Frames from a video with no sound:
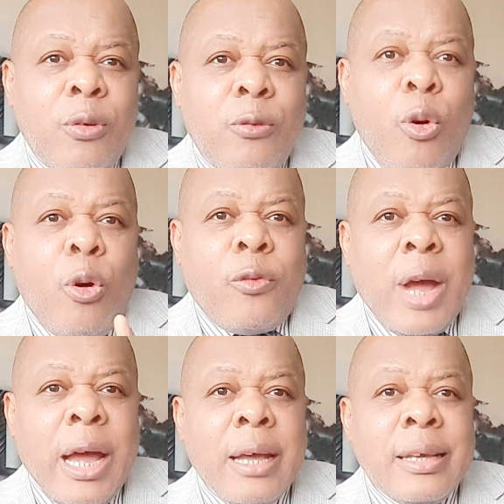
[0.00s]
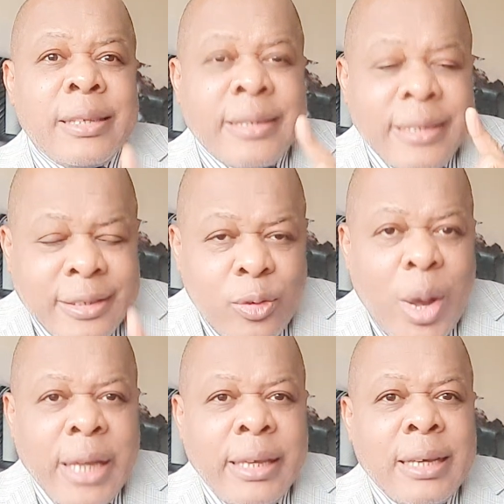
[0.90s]
For over
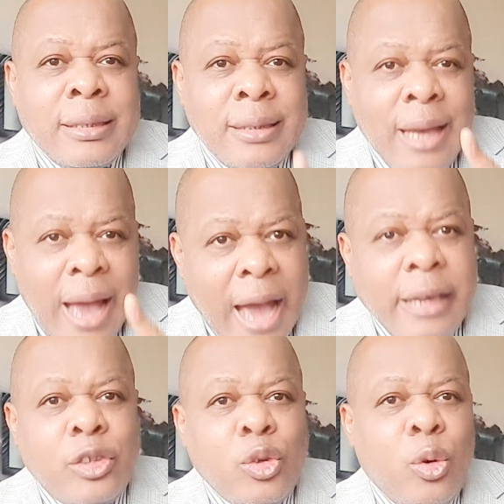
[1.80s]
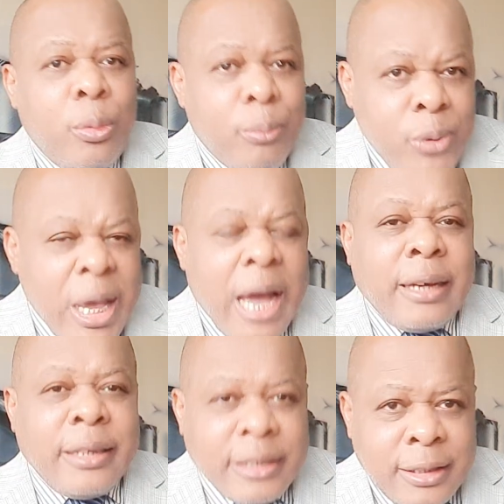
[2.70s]
61 years, Aijo
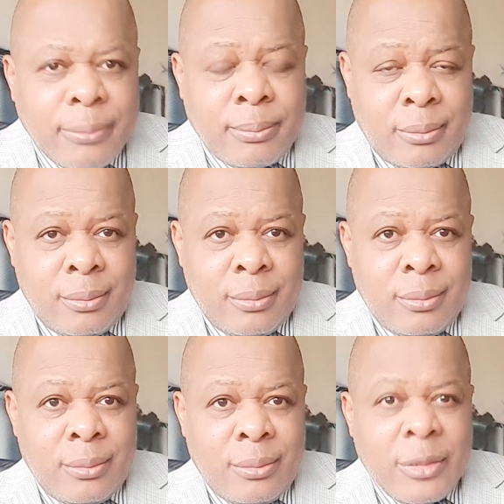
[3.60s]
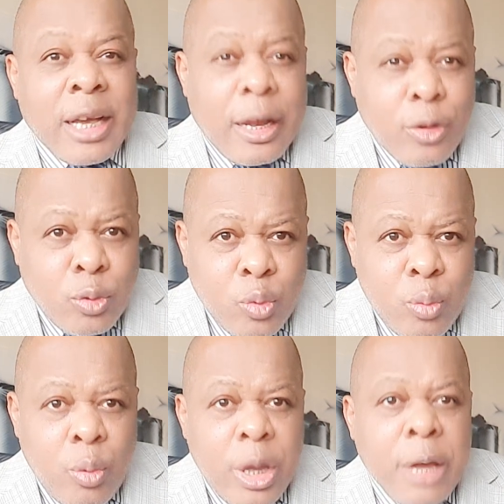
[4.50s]
Bia regime, they cannot
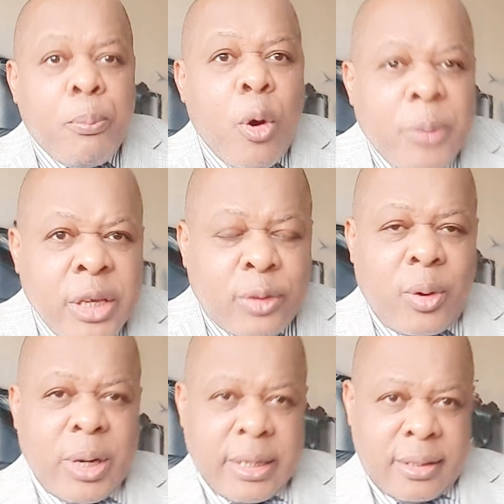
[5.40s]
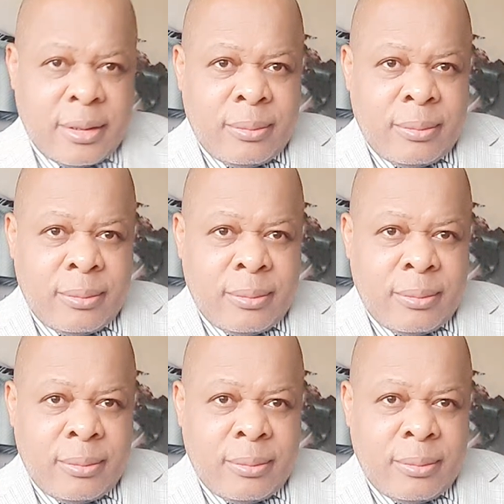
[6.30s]
do a public toilet.